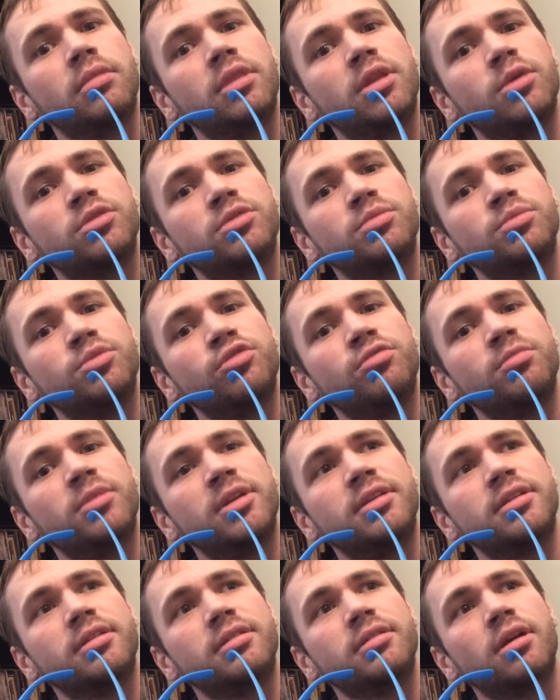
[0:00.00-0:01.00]
There was
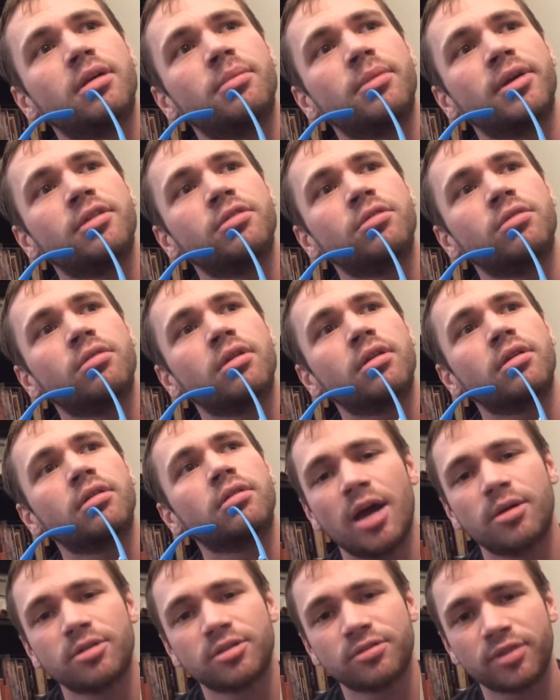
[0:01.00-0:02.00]
movement on my door.
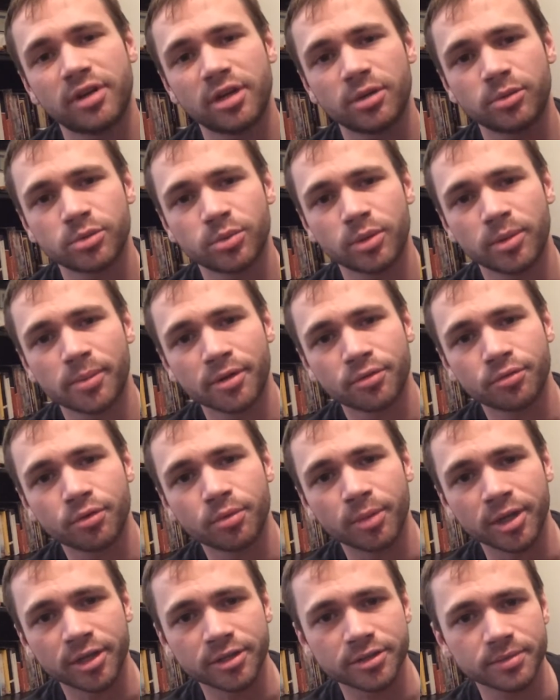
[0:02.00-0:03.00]
I was afraid it was one of my
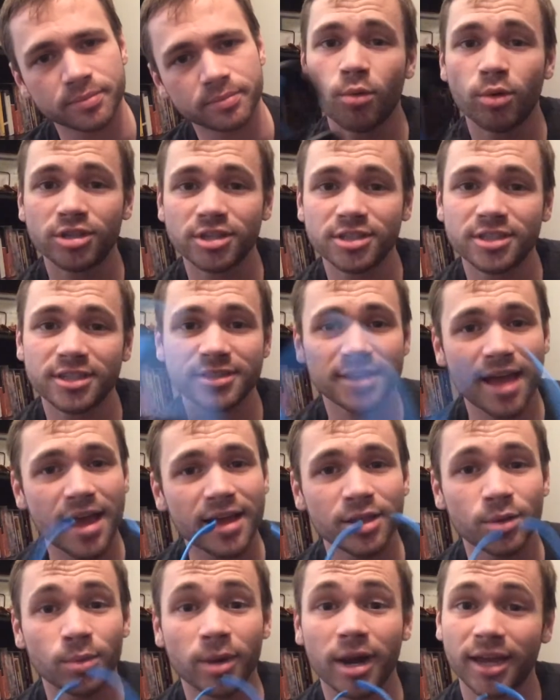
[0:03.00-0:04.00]
roommates, which is
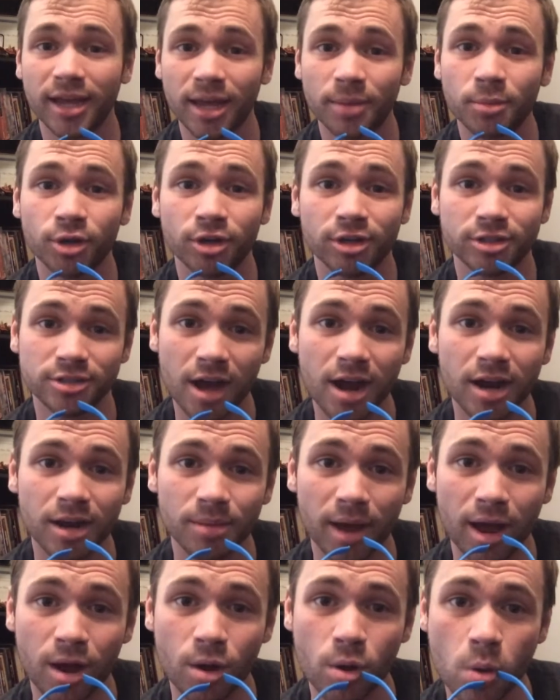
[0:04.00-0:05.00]
exactly what I came here to talk
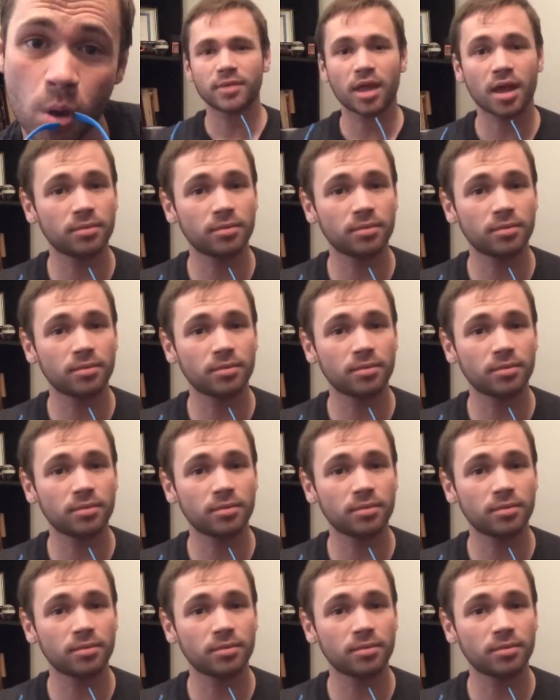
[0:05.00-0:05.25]
about.